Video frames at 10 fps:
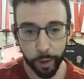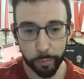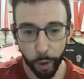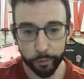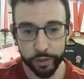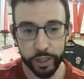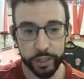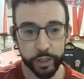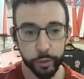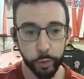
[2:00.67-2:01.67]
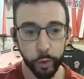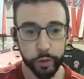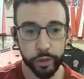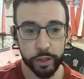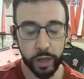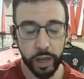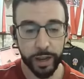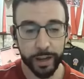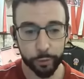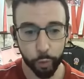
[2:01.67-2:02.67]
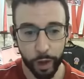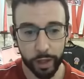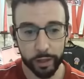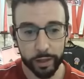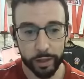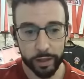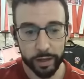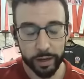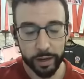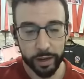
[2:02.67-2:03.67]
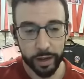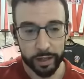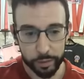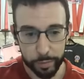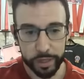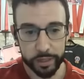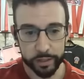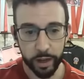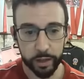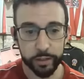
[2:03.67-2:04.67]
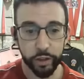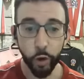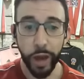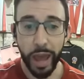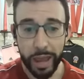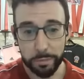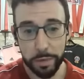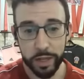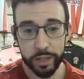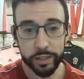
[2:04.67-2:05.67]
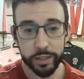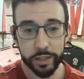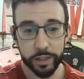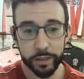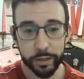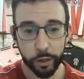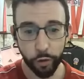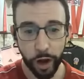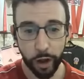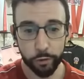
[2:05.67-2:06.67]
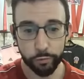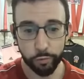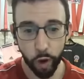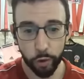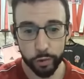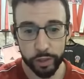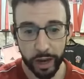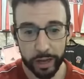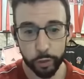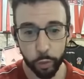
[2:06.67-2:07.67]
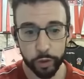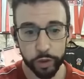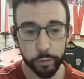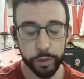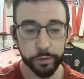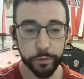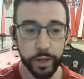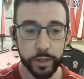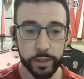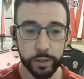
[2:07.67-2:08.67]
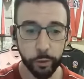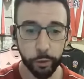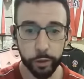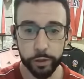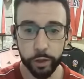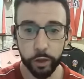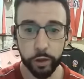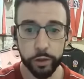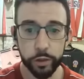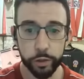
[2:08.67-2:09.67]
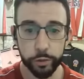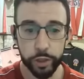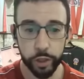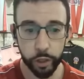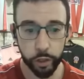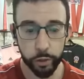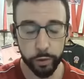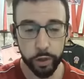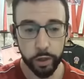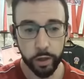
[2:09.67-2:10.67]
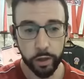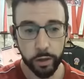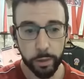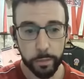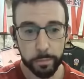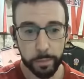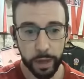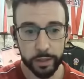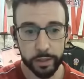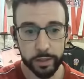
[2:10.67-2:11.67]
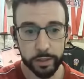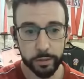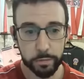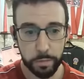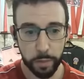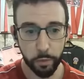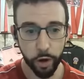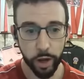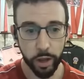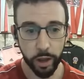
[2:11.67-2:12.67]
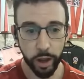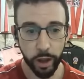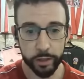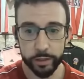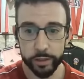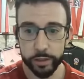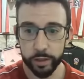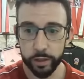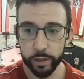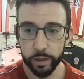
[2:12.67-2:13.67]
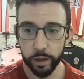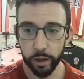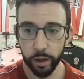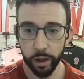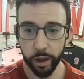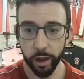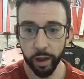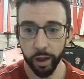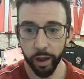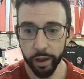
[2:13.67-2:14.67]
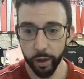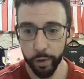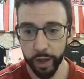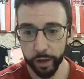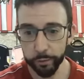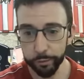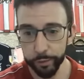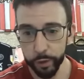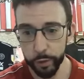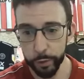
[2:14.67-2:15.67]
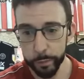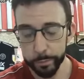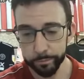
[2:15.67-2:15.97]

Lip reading: by both sets of supporters, as well as a minute's silence. On 8 minutes, the ground rose as one to its feet, all those that could, to salute Maddie's memory. And I only had a few